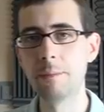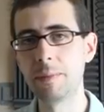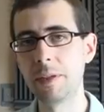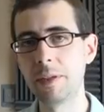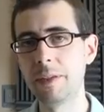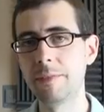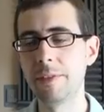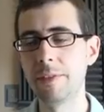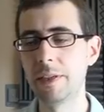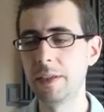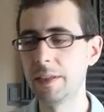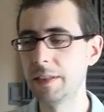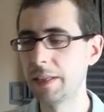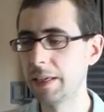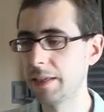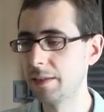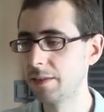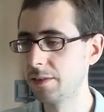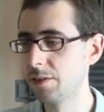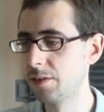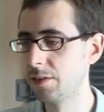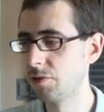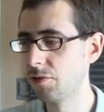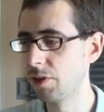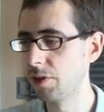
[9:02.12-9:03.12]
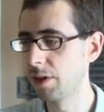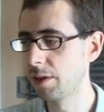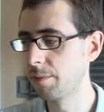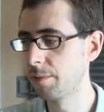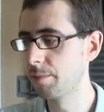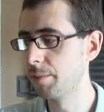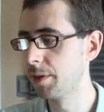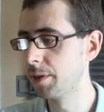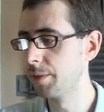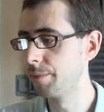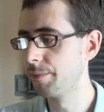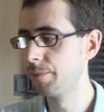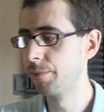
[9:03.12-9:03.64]
M P V and that does the trick.
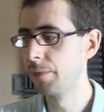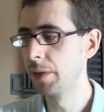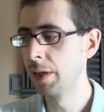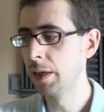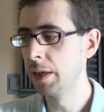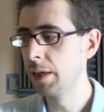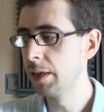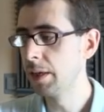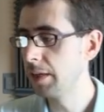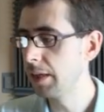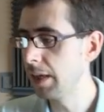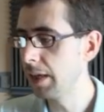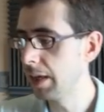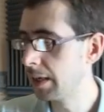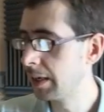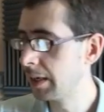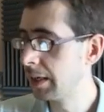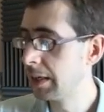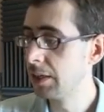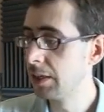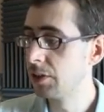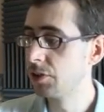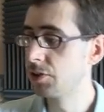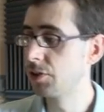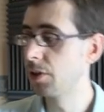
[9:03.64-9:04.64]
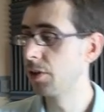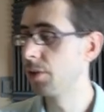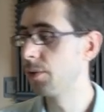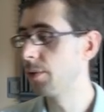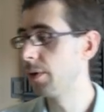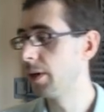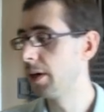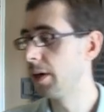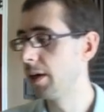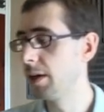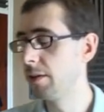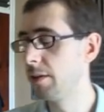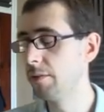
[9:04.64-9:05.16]
But yeah, so
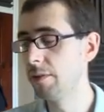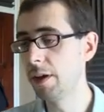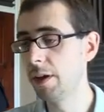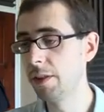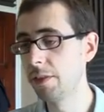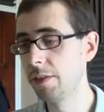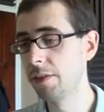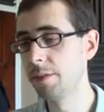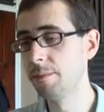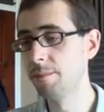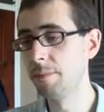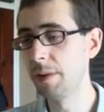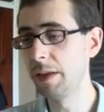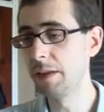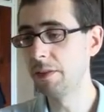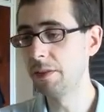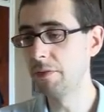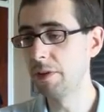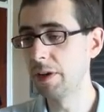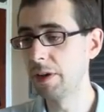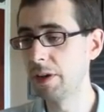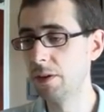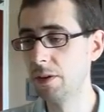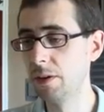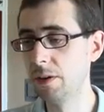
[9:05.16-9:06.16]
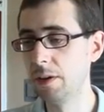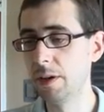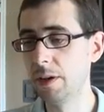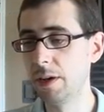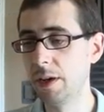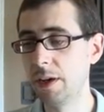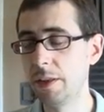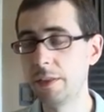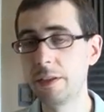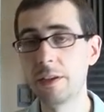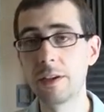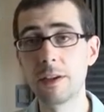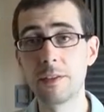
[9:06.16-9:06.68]
uh, rather than blithering on,
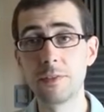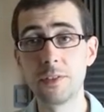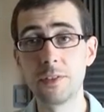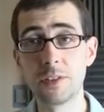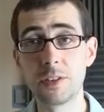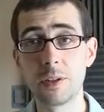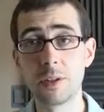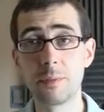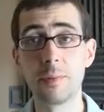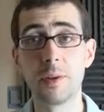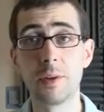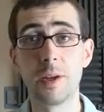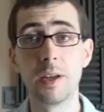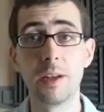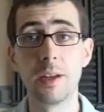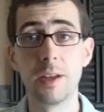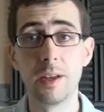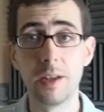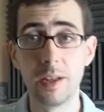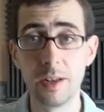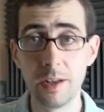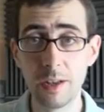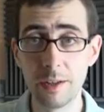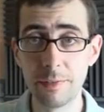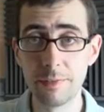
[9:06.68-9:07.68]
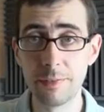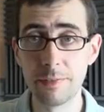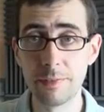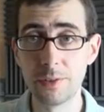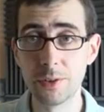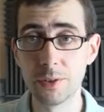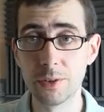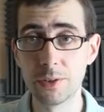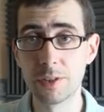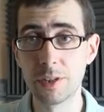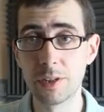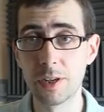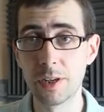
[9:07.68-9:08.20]
I think I've used up uh, enough of
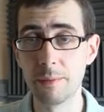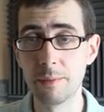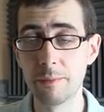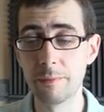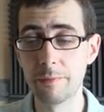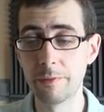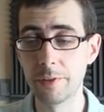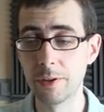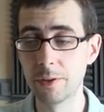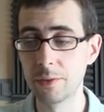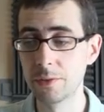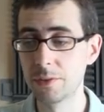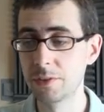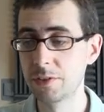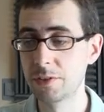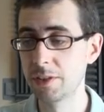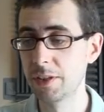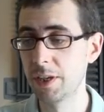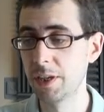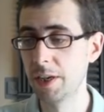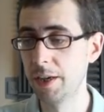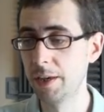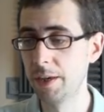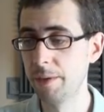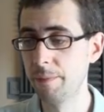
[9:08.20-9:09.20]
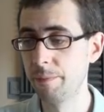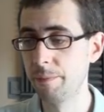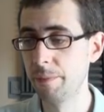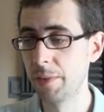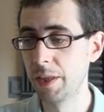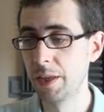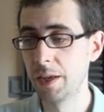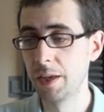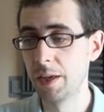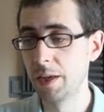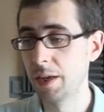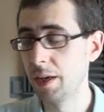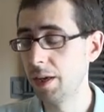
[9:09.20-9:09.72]
your time, folks. Um,
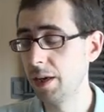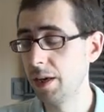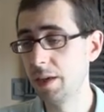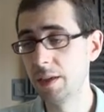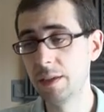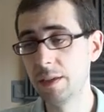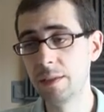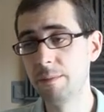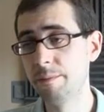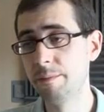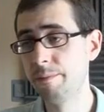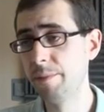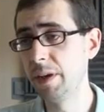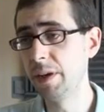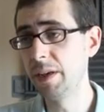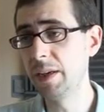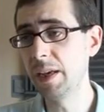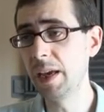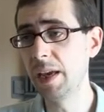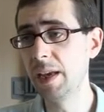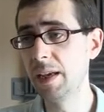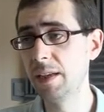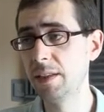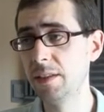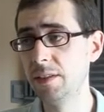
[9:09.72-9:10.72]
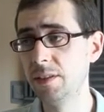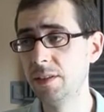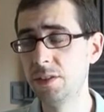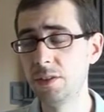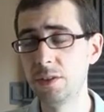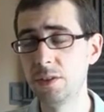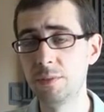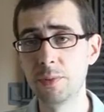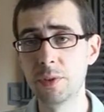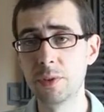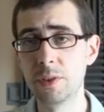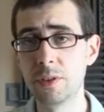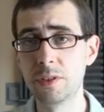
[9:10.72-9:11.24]
but yeah,
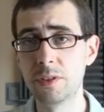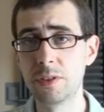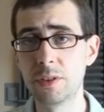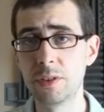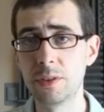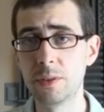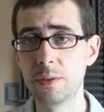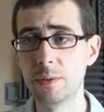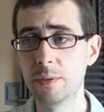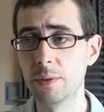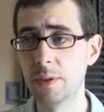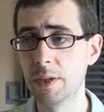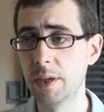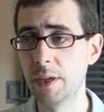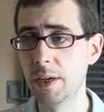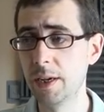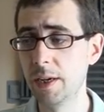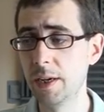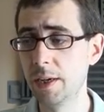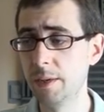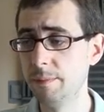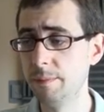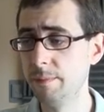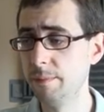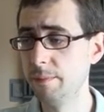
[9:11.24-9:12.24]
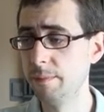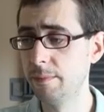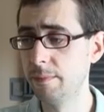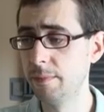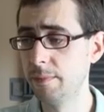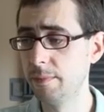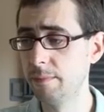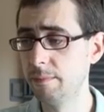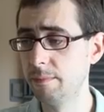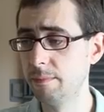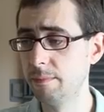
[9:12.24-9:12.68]
Xubuntu. Um,